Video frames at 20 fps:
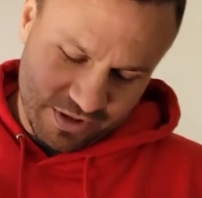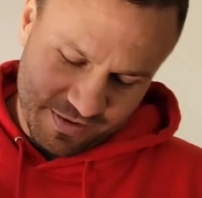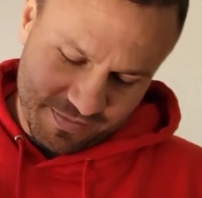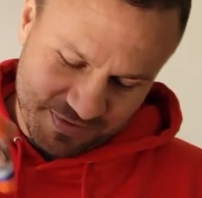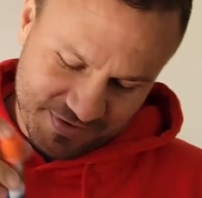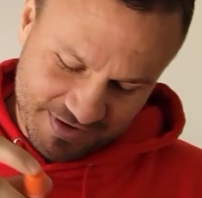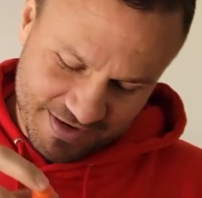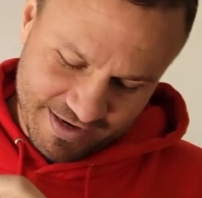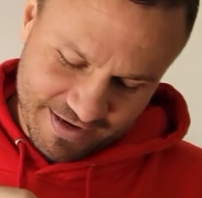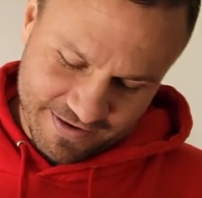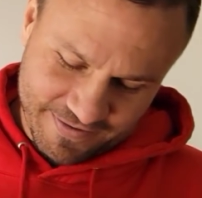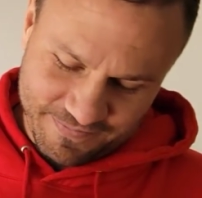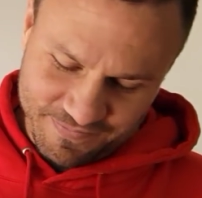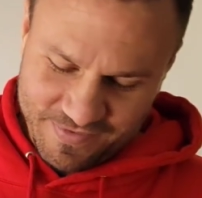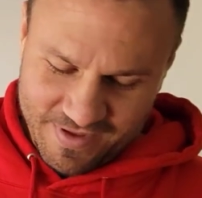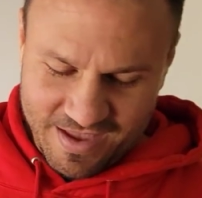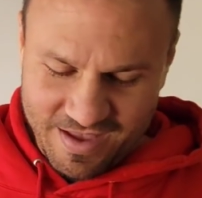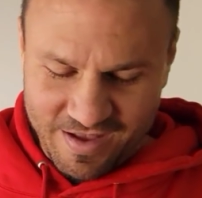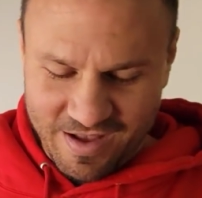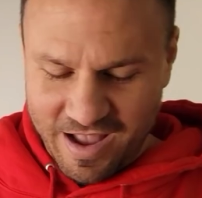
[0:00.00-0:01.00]
lipstick,
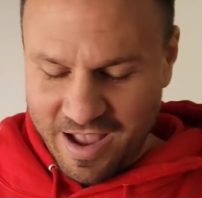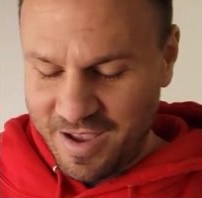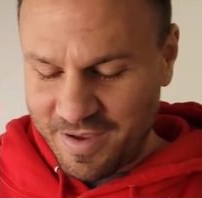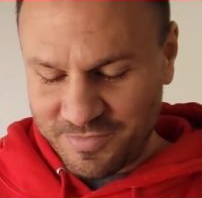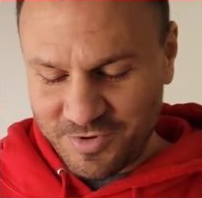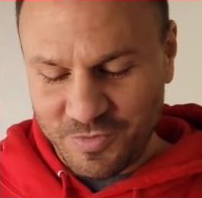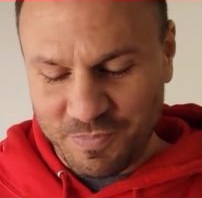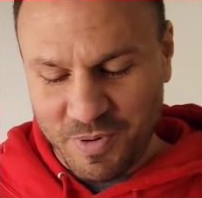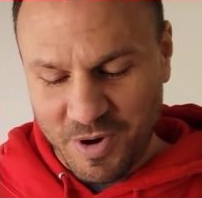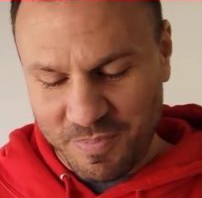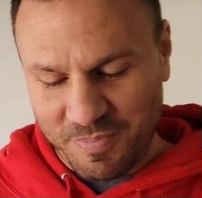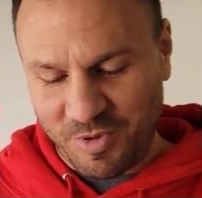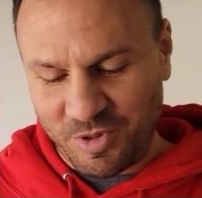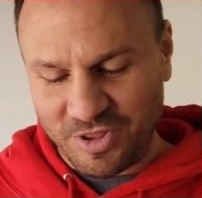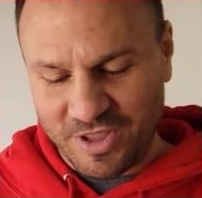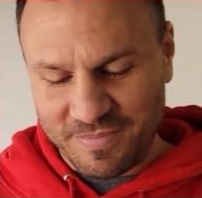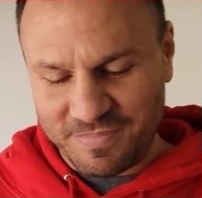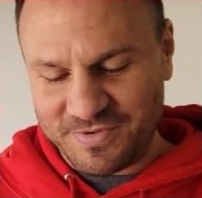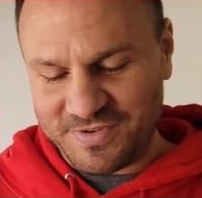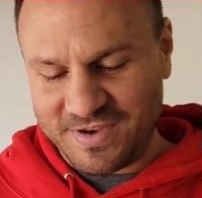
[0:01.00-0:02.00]
uh, your purple
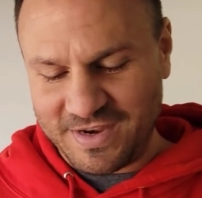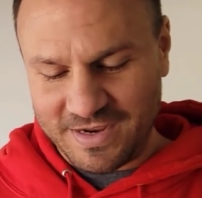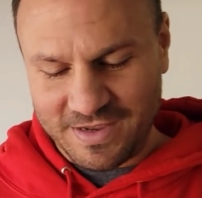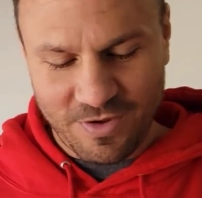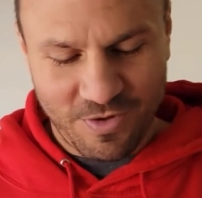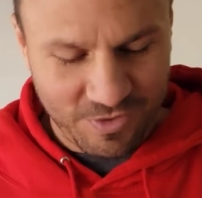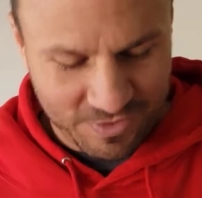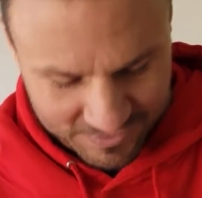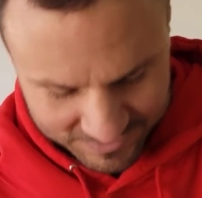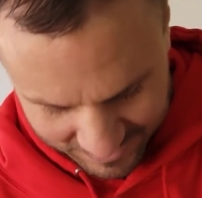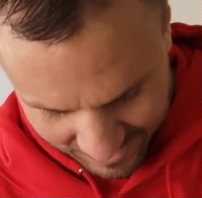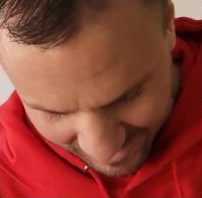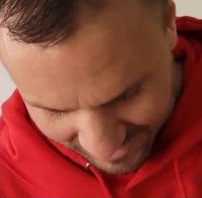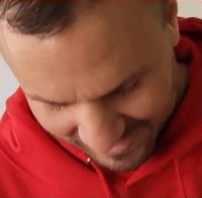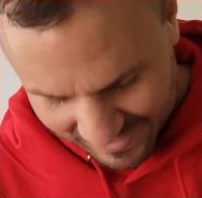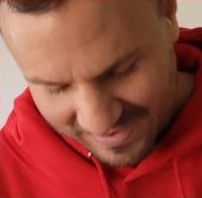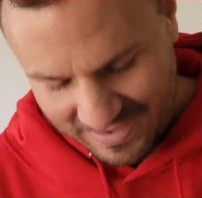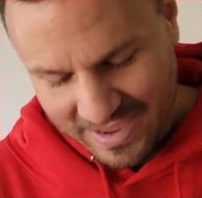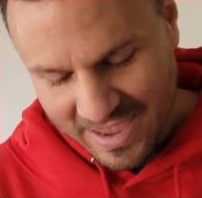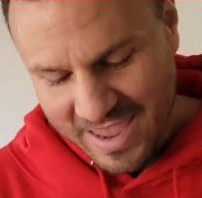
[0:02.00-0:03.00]
lipstick. Hold a
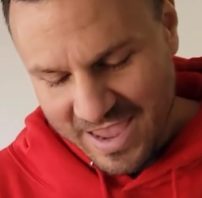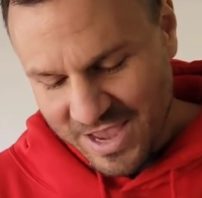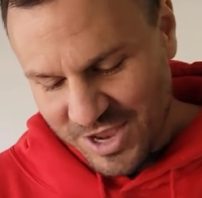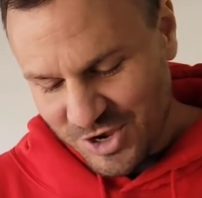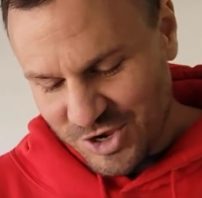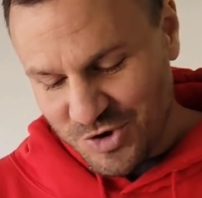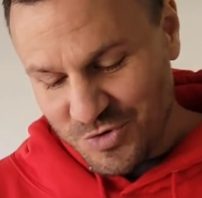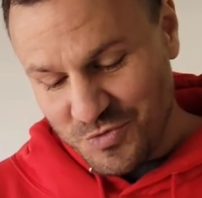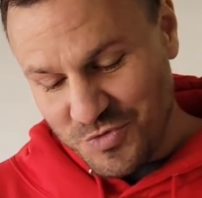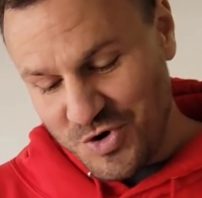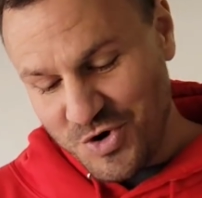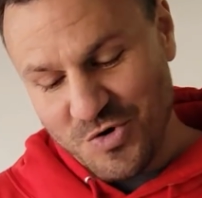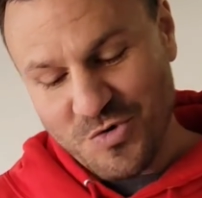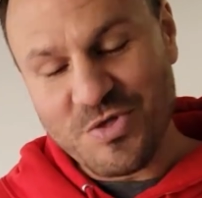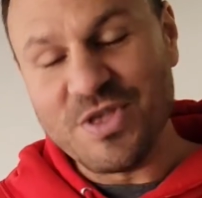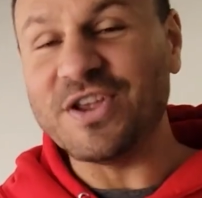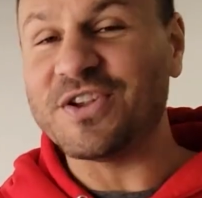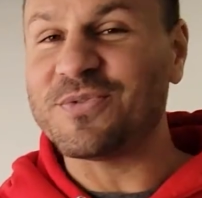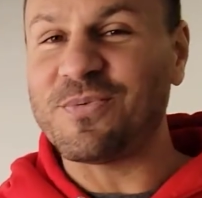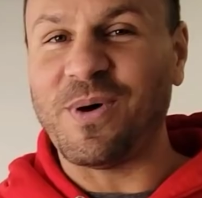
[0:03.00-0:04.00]
second. You
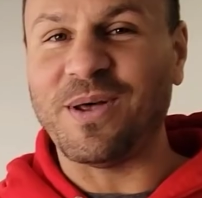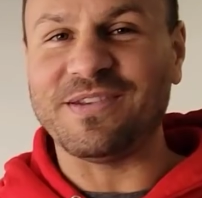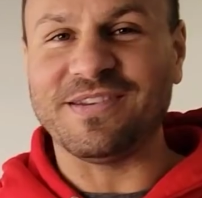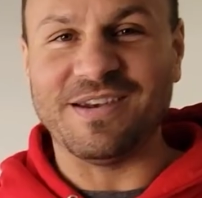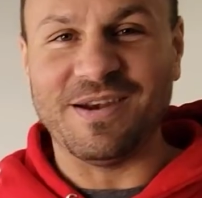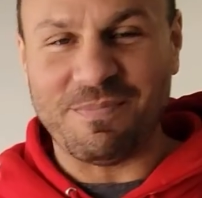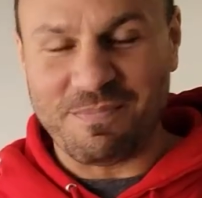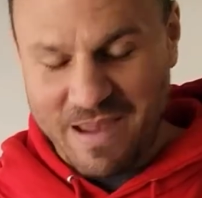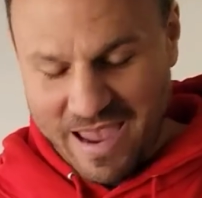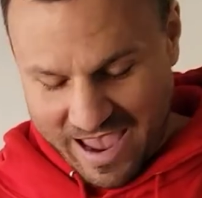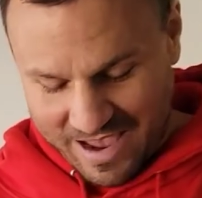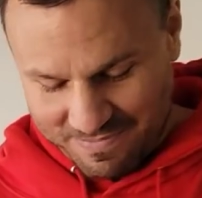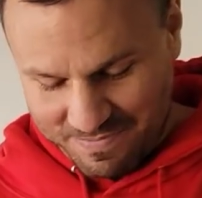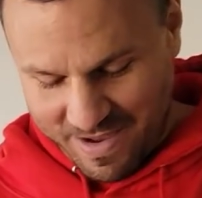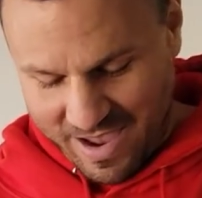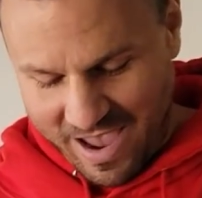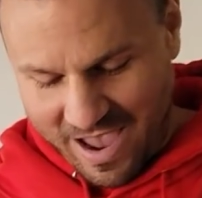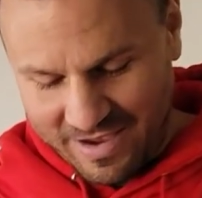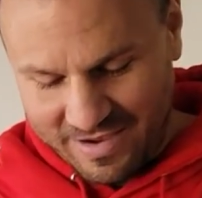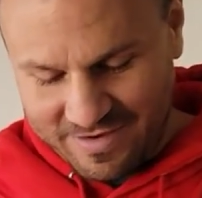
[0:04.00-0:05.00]
knew this wasn't a
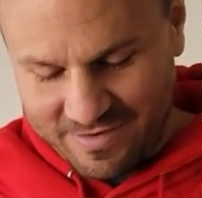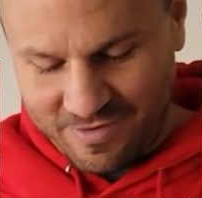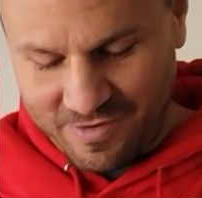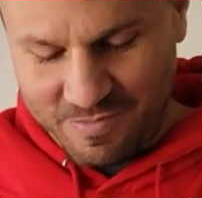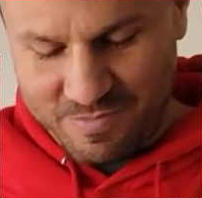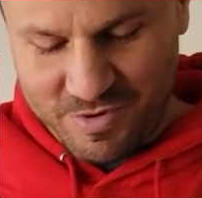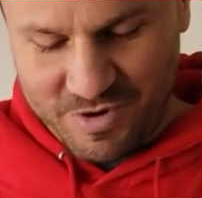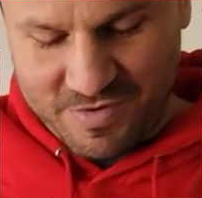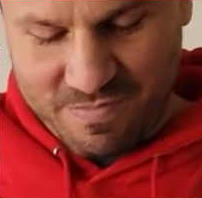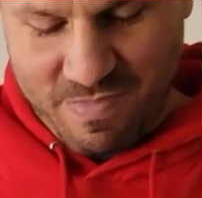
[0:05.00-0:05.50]
backpack. The glue